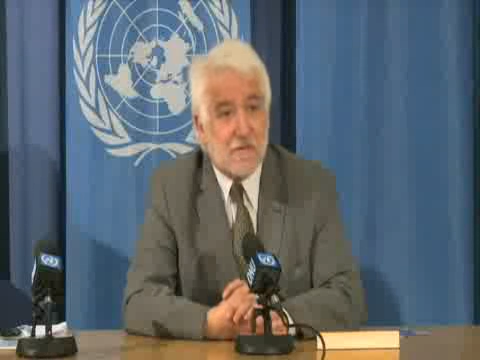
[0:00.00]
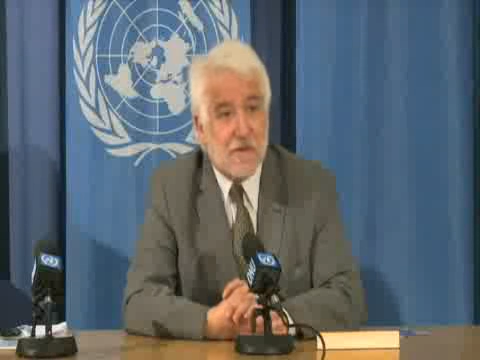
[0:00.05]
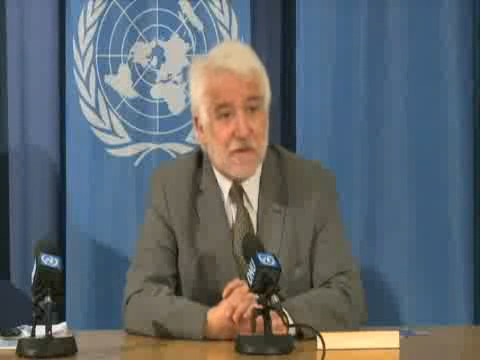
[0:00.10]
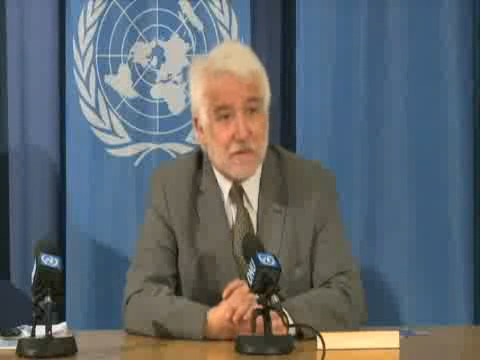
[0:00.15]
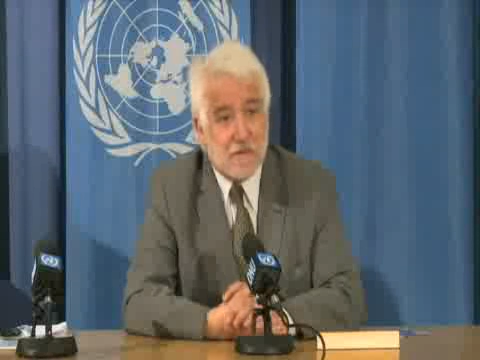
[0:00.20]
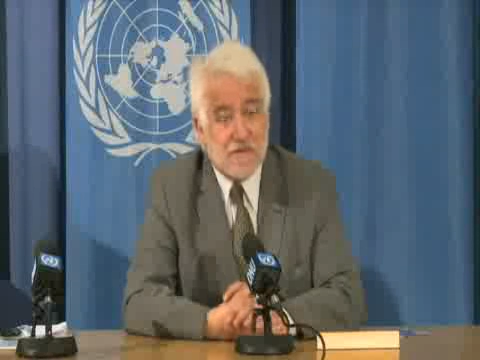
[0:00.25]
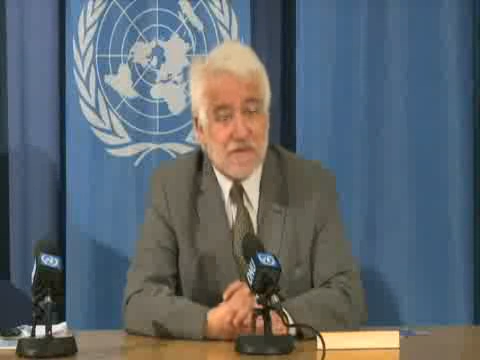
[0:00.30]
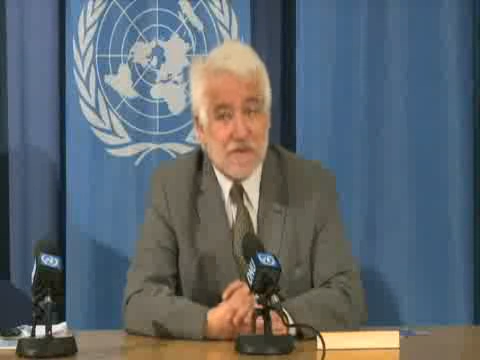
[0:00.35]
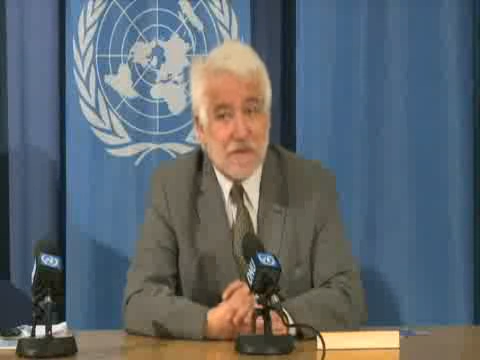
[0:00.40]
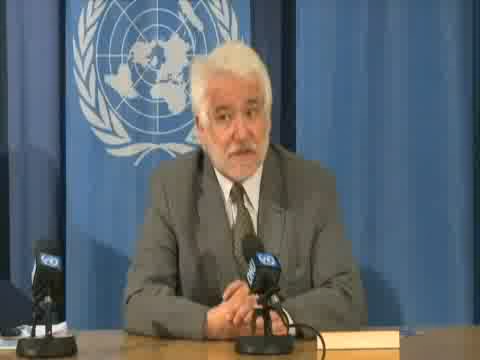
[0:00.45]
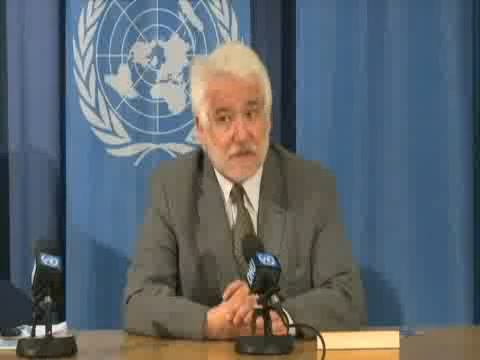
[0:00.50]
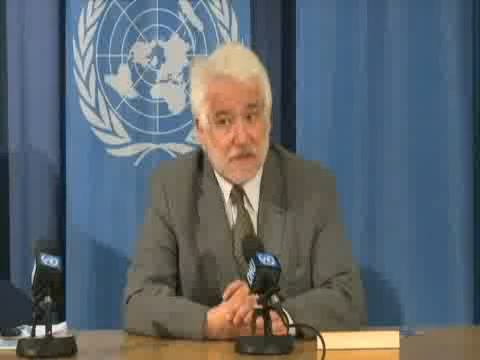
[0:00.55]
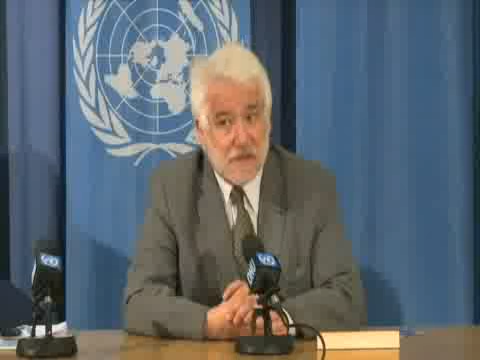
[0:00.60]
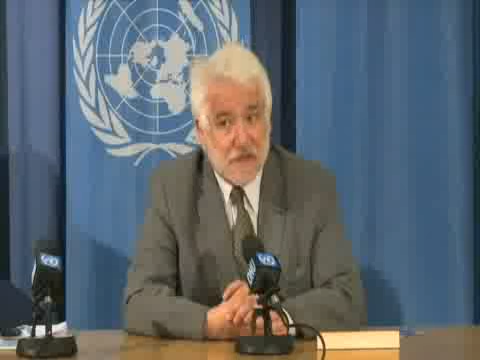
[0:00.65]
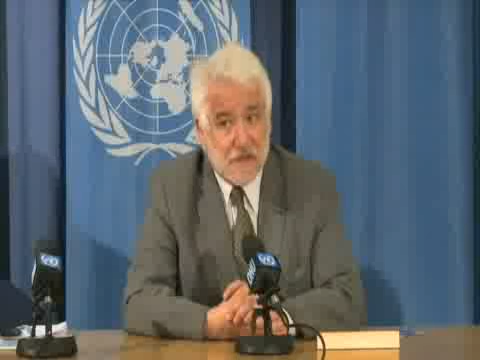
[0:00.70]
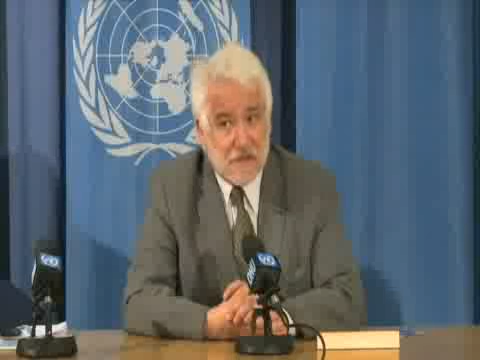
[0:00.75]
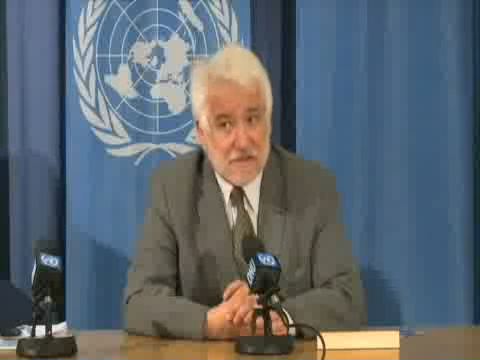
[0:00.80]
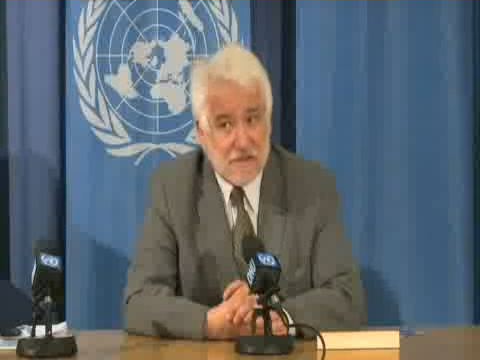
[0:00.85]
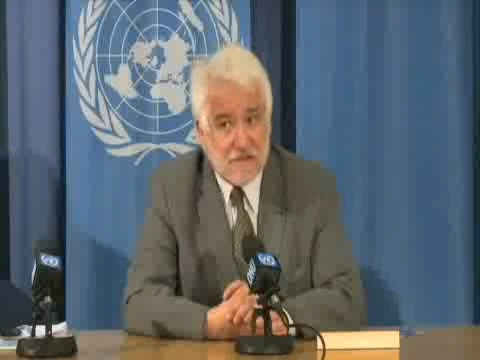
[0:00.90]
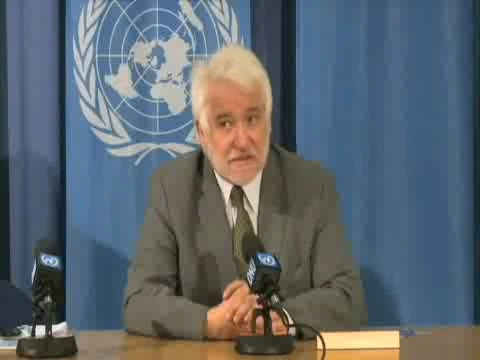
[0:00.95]
why we're seeing
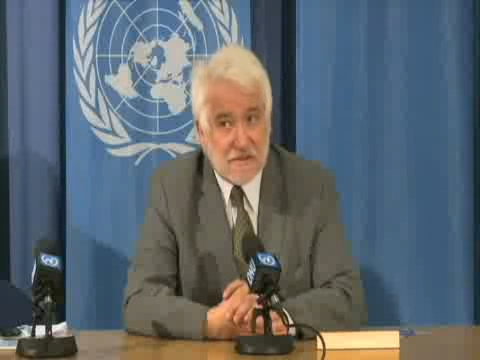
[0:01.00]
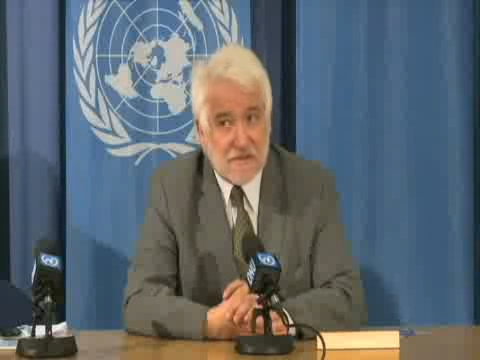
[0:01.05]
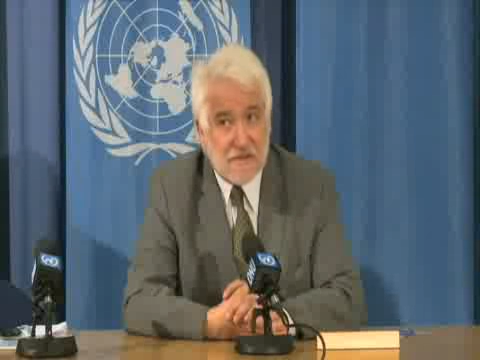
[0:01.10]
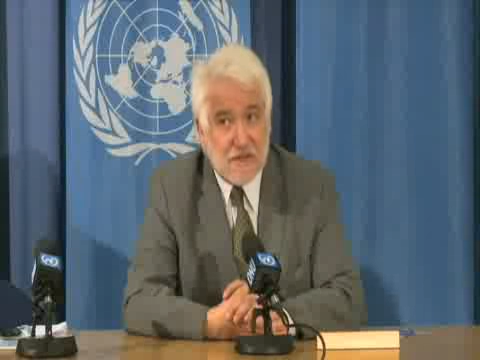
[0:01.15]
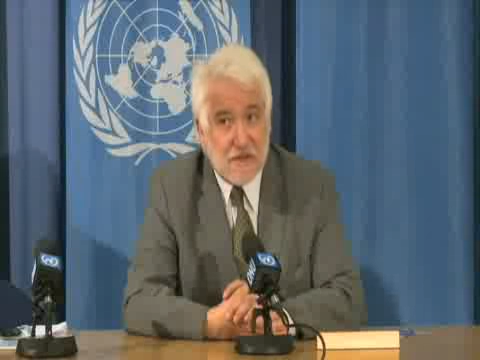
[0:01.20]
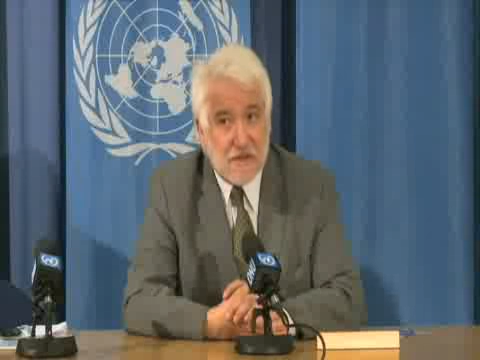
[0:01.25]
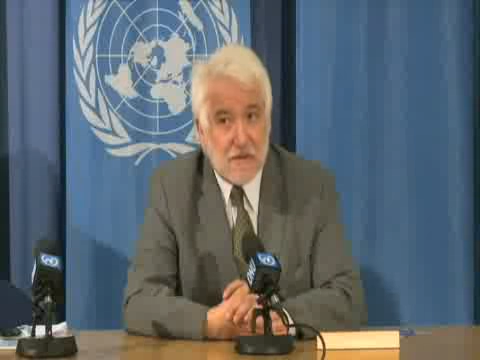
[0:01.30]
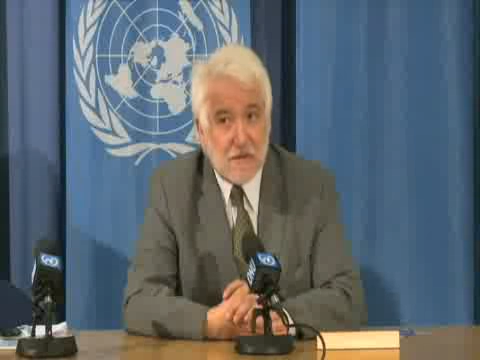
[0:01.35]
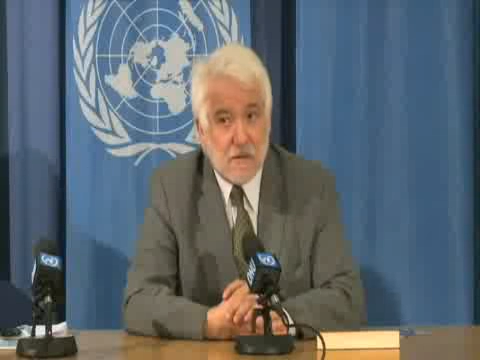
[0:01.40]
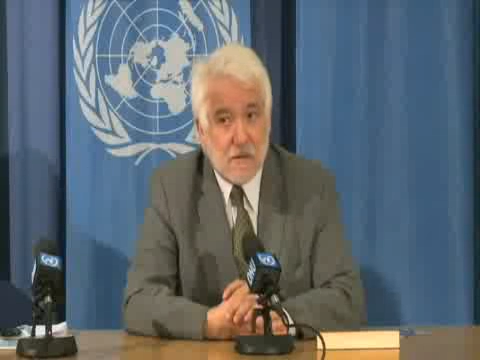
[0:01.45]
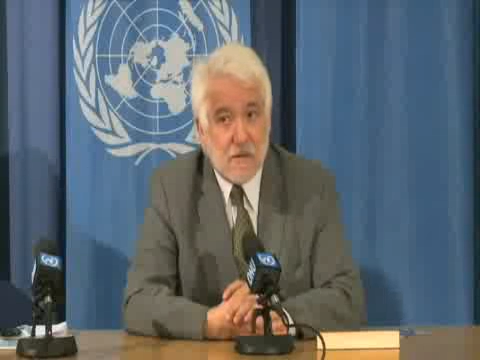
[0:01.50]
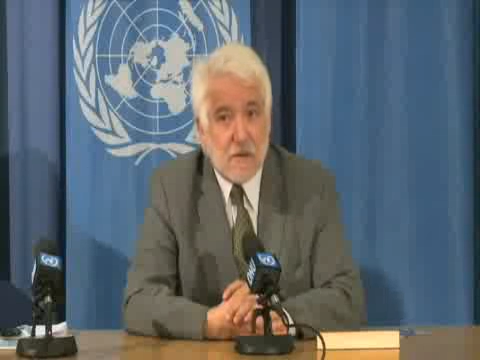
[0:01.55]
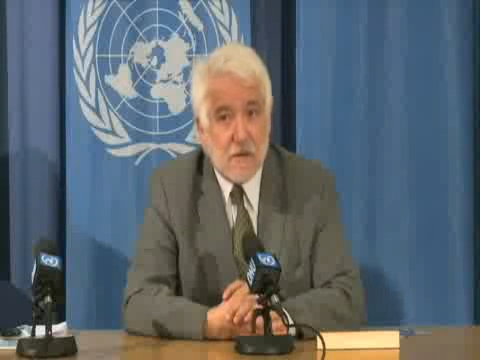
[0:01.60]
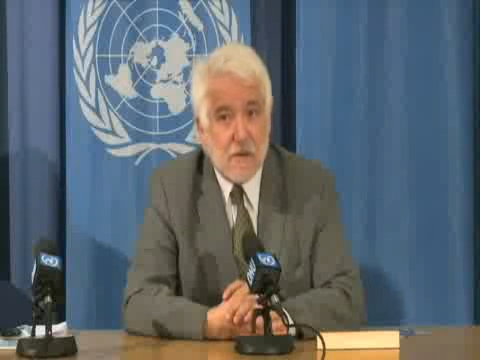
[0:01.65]
cases now.